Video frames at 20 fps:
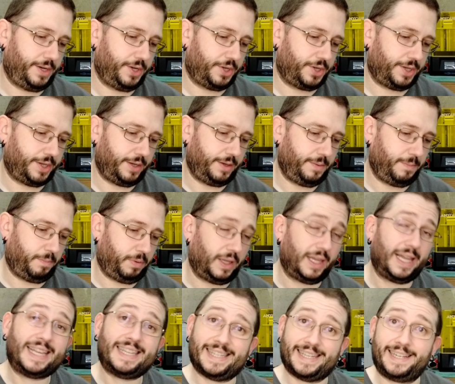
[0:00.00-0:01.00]
just
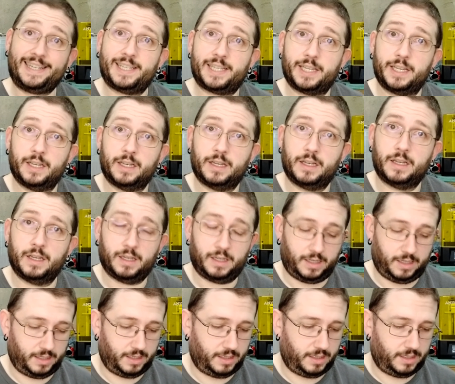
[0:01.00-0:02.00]
pleasant,
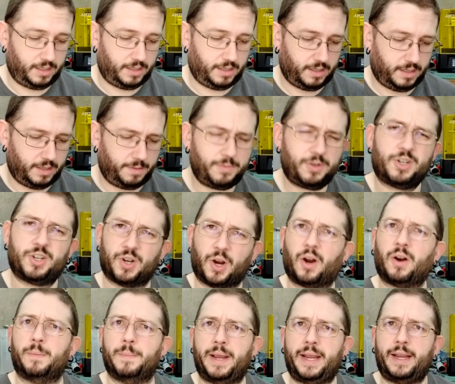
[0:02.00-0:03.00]

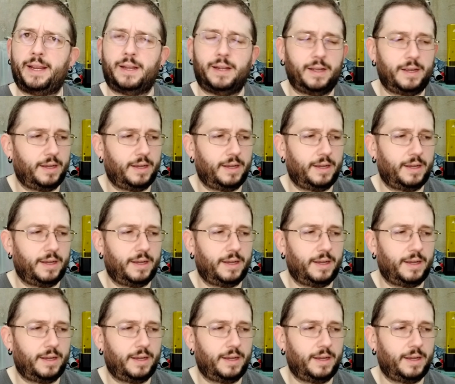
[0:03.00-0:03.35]
charming